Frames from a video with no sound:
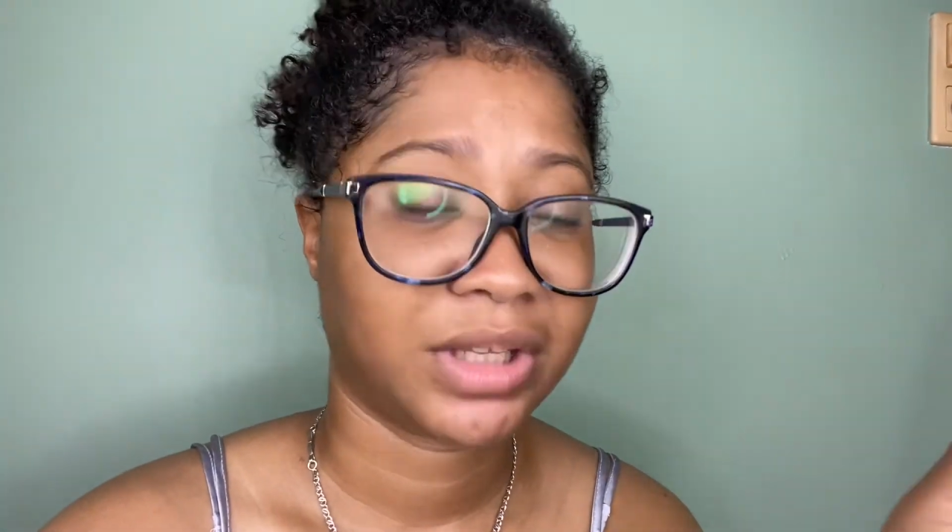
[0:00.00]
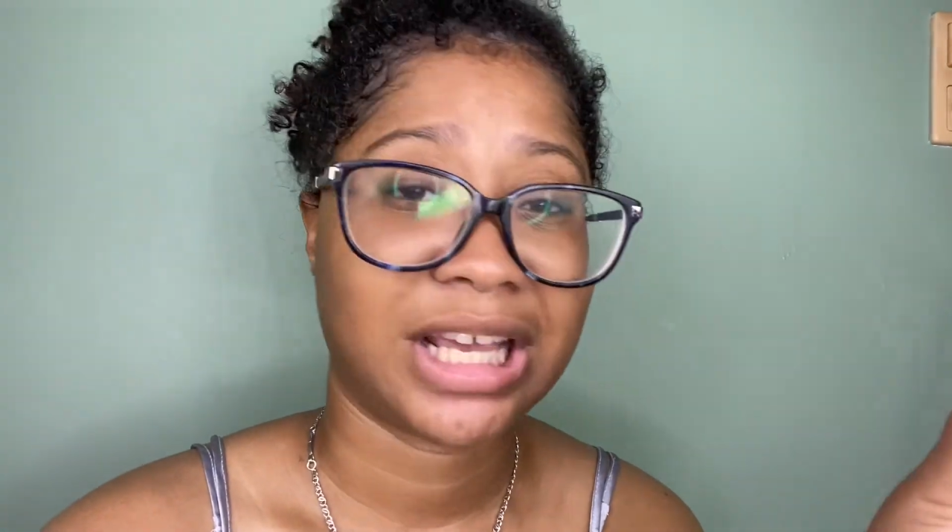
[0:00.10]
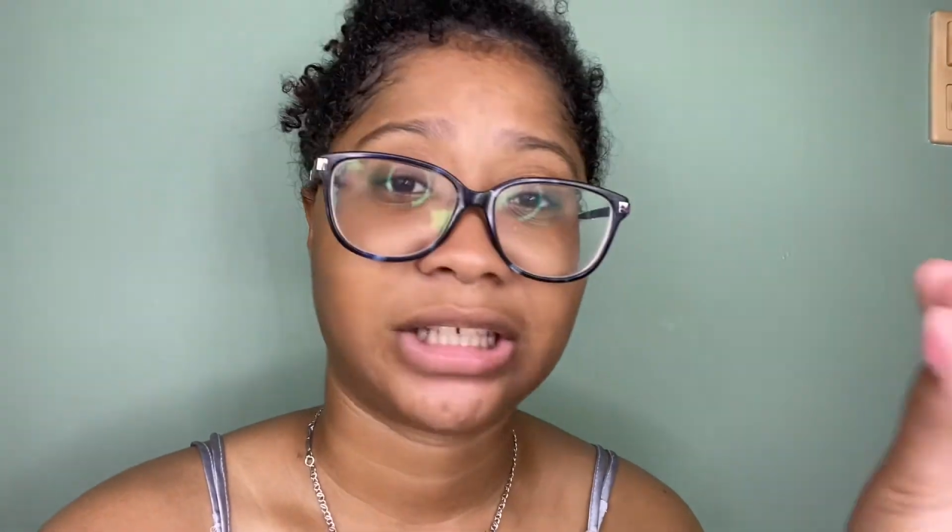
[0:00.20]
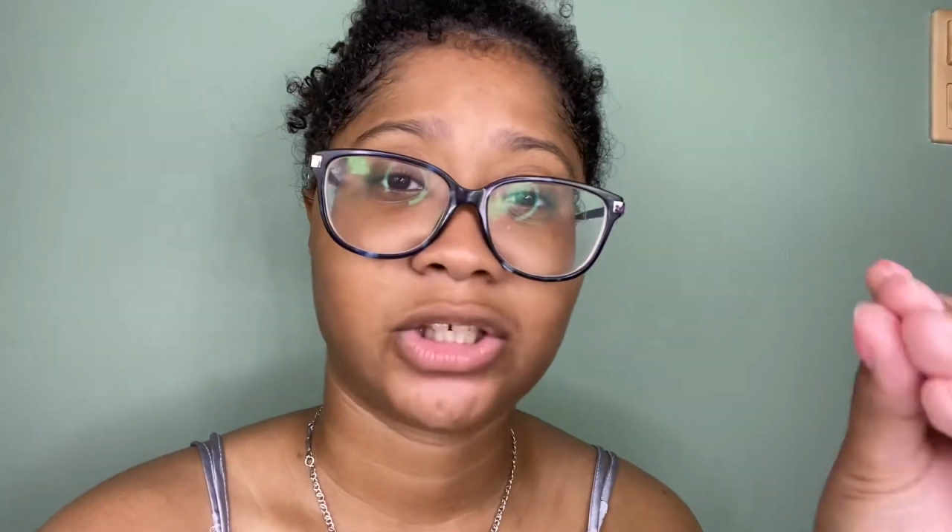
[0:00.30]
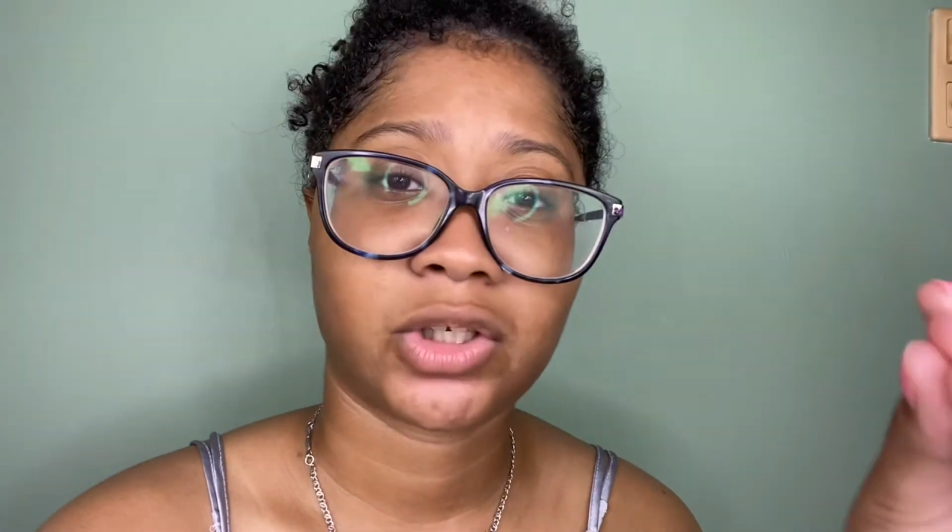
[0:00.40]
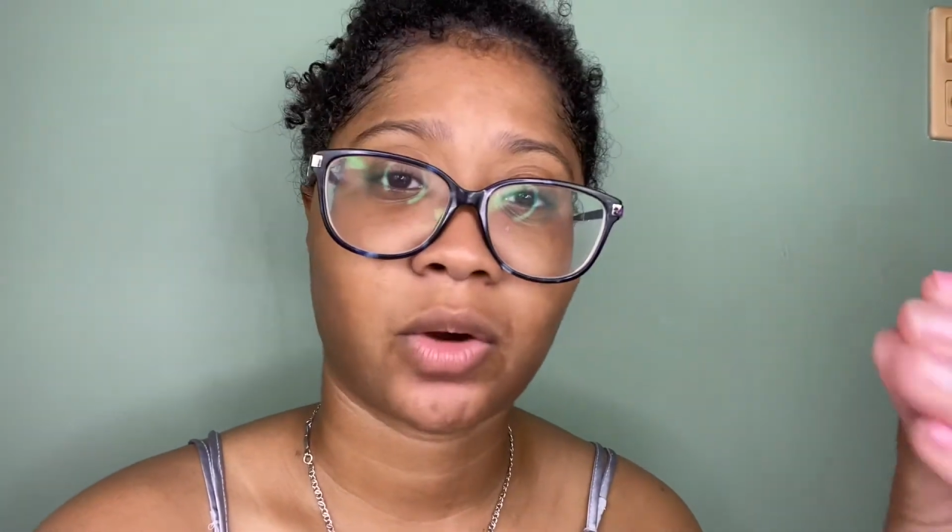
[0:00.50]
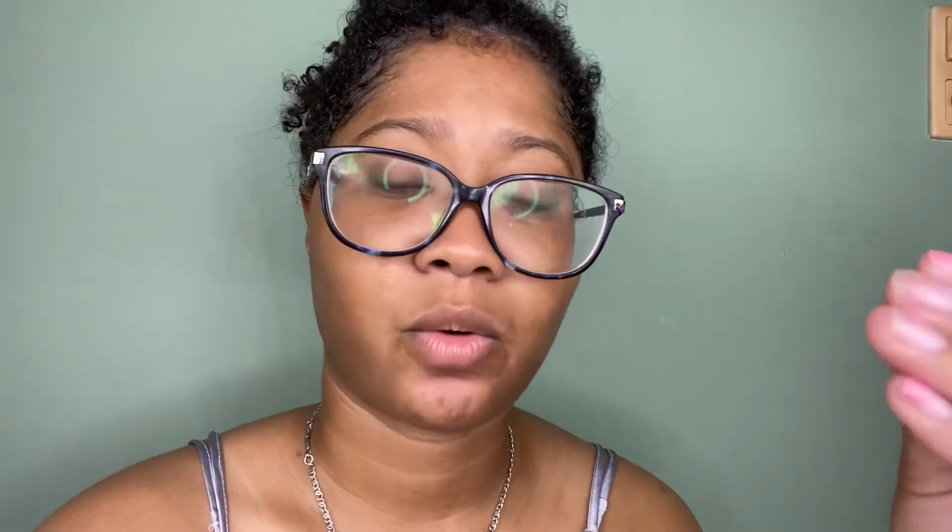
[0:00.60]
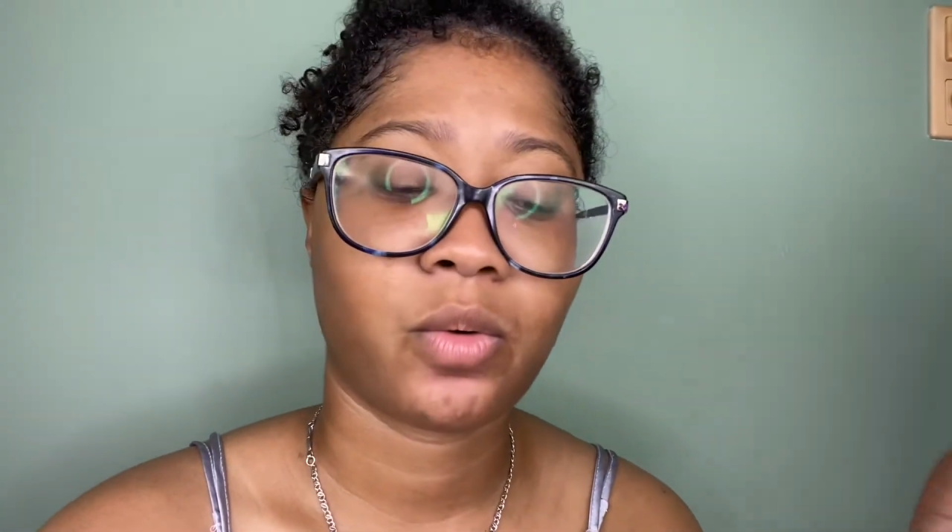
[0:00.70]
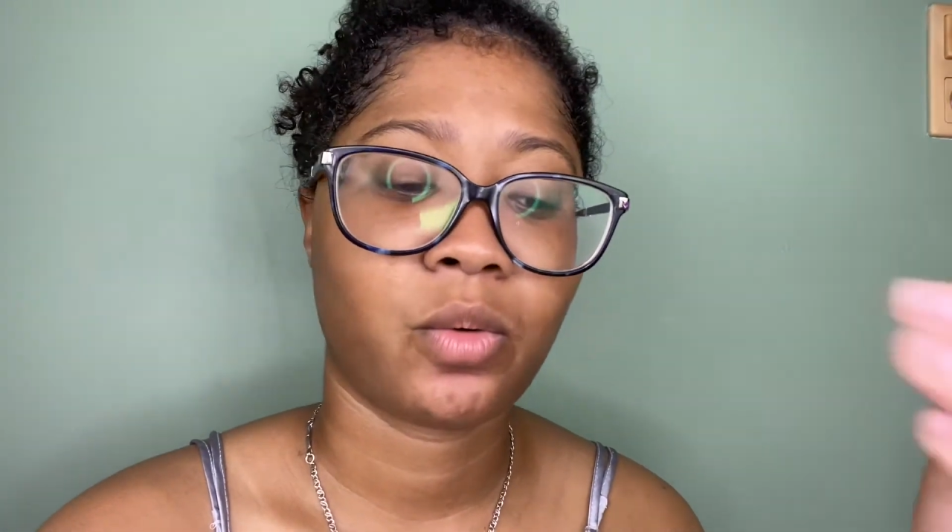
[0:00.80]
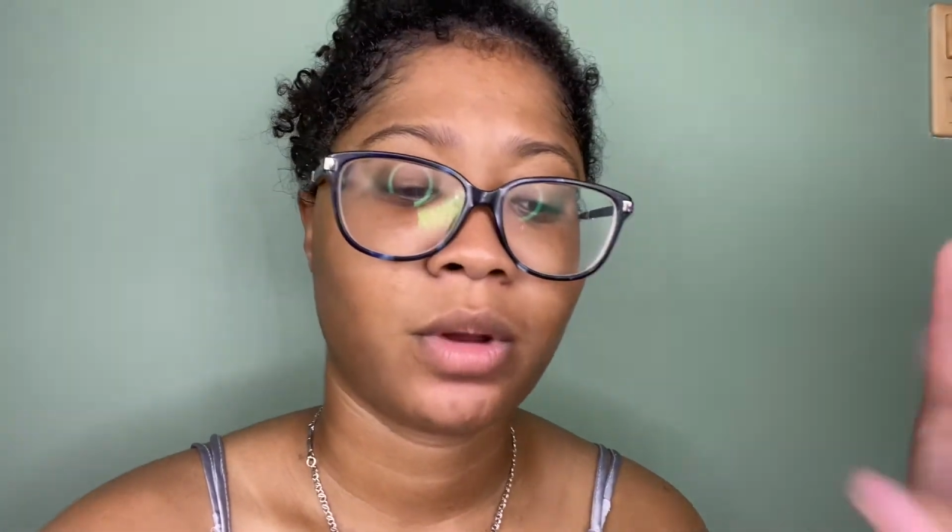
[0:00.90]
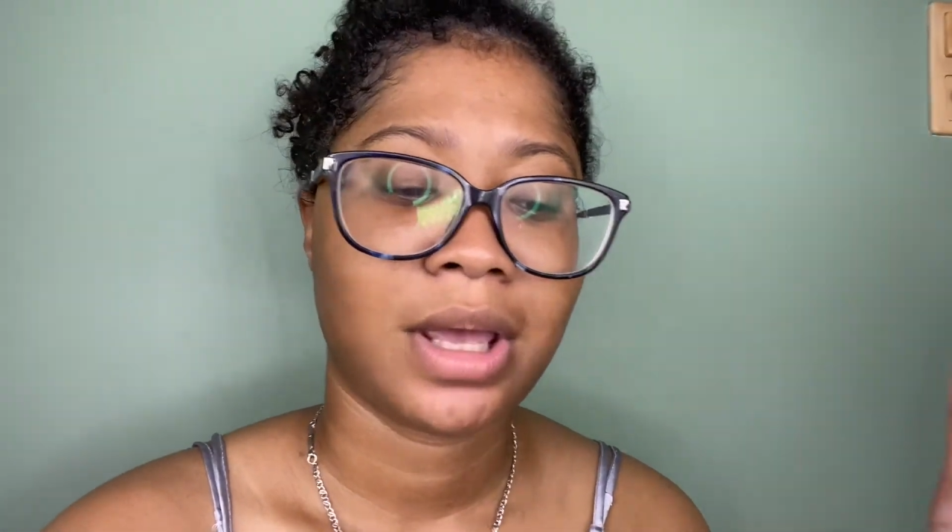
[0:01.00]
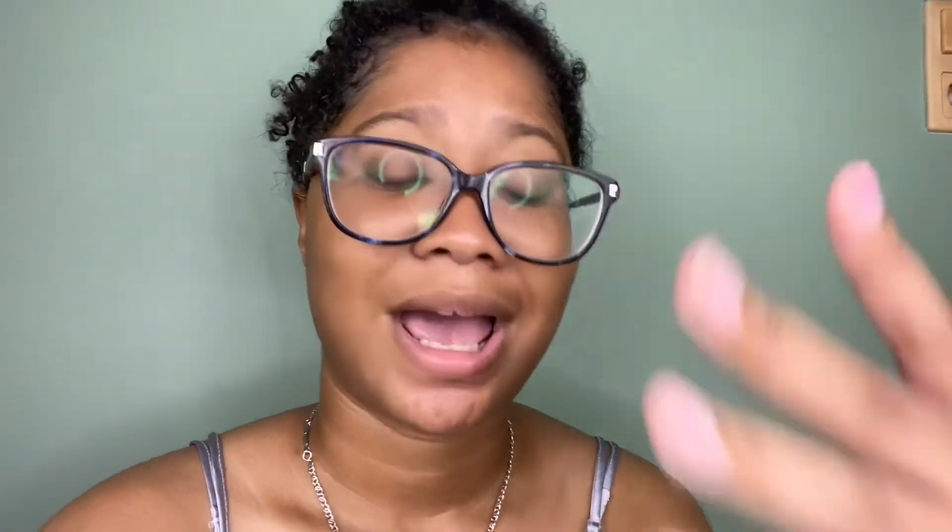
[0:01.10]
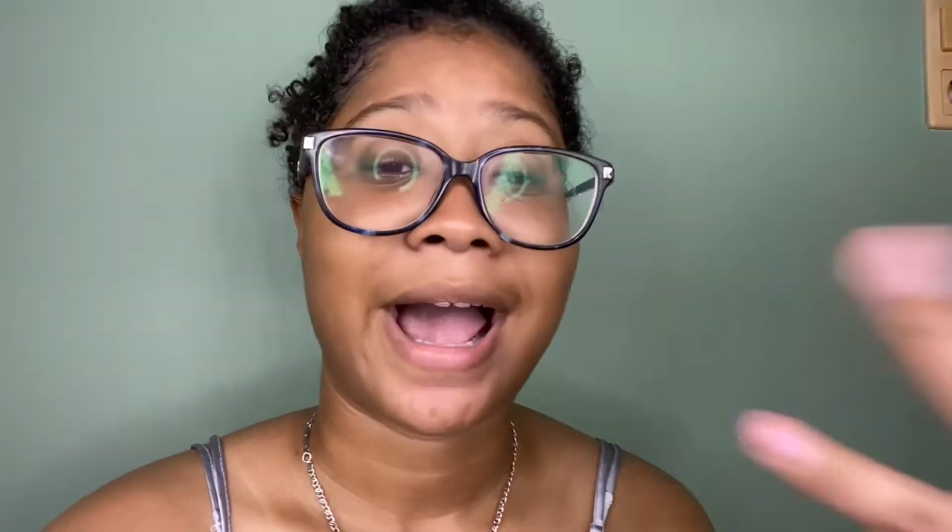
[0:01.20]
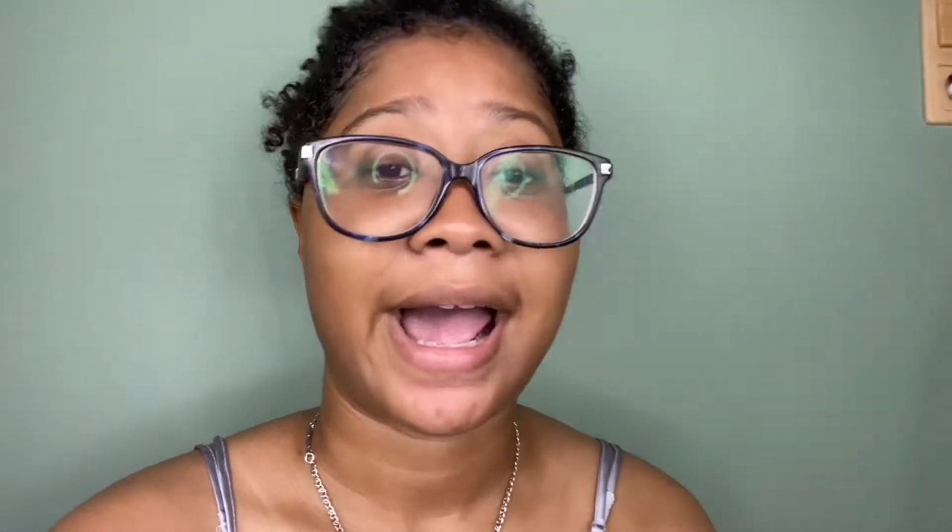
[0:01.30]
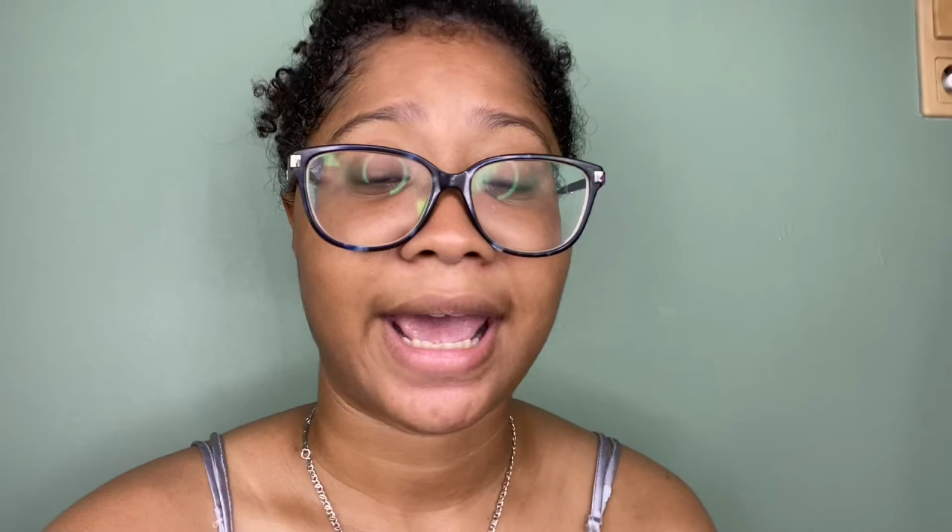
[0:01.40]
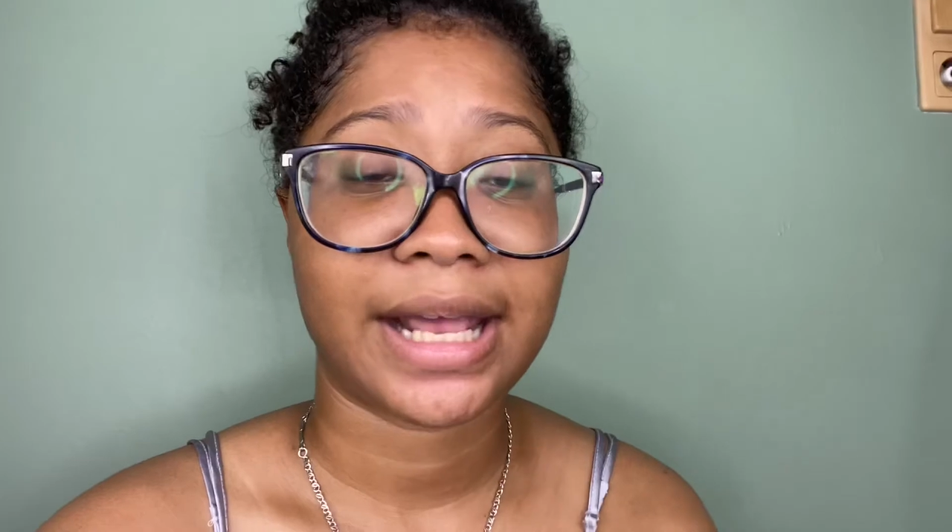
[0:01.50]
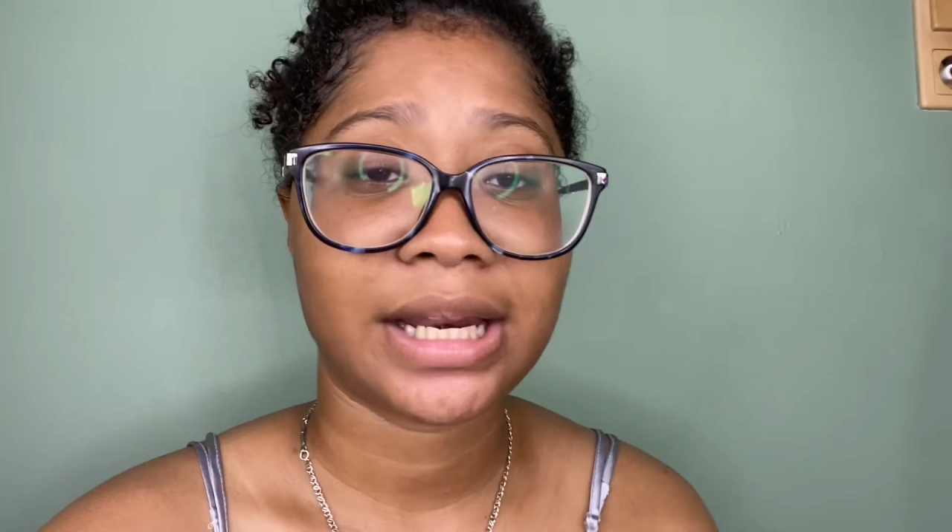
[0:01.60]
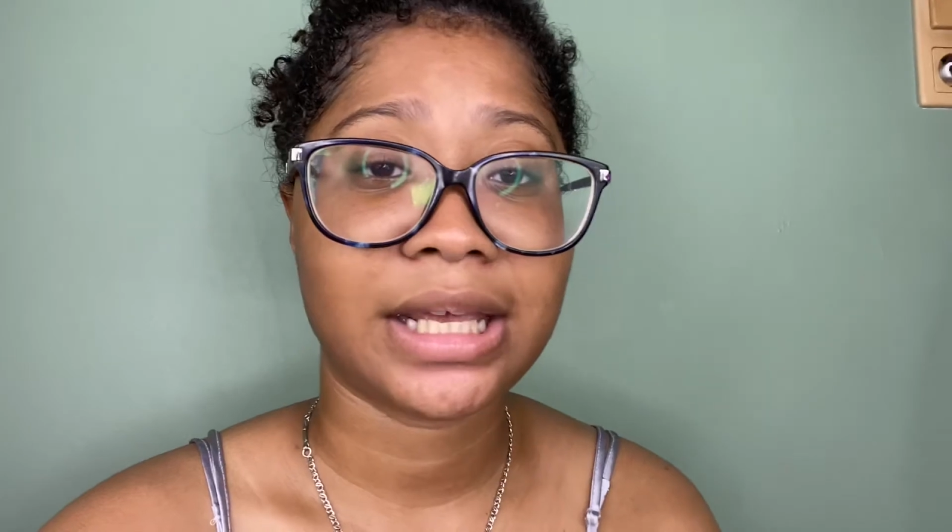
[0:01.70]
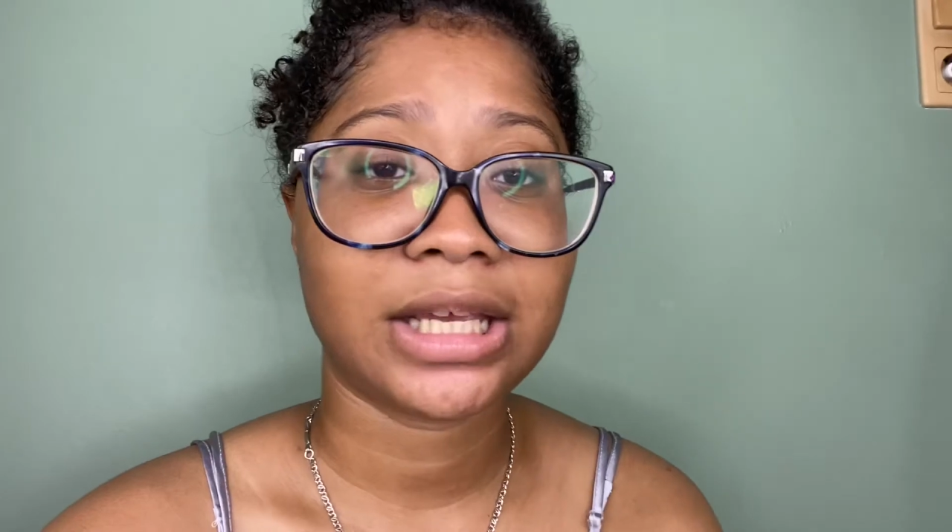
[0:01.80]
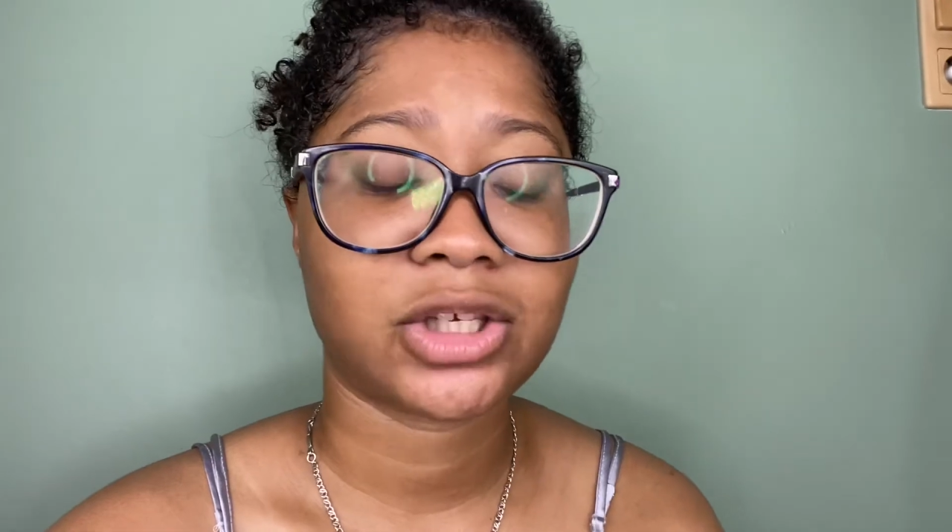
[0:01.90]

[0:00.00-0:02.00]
it's so handy.